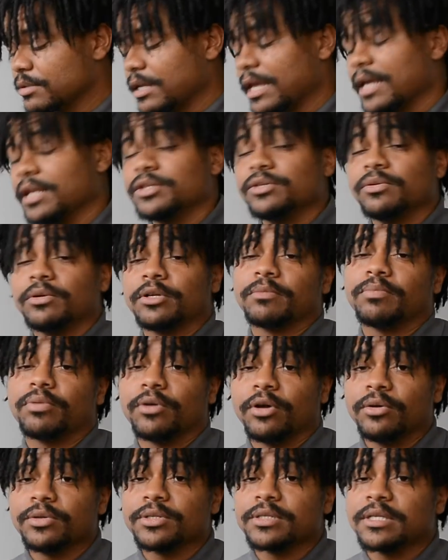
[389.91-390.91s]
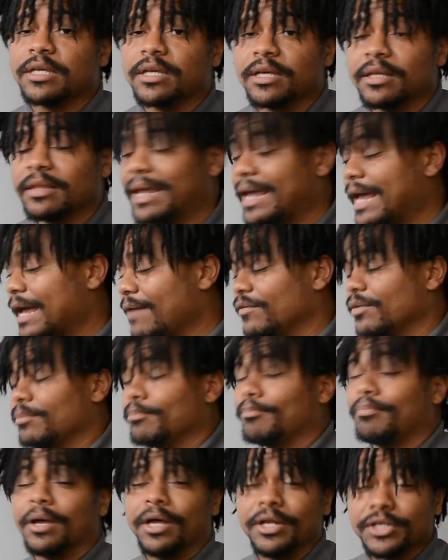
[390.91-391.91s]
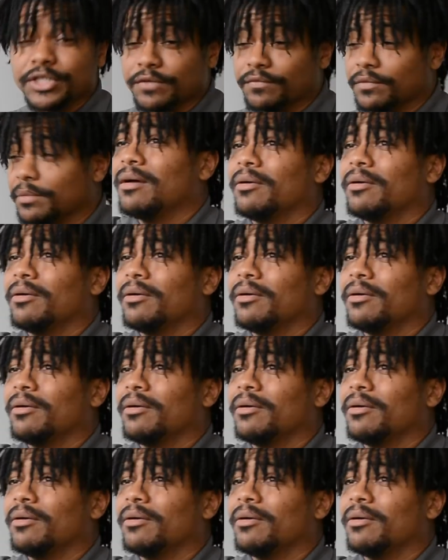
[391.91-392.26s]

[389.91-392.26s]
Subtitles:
the 8200 Pro is good. They have a bunch of them.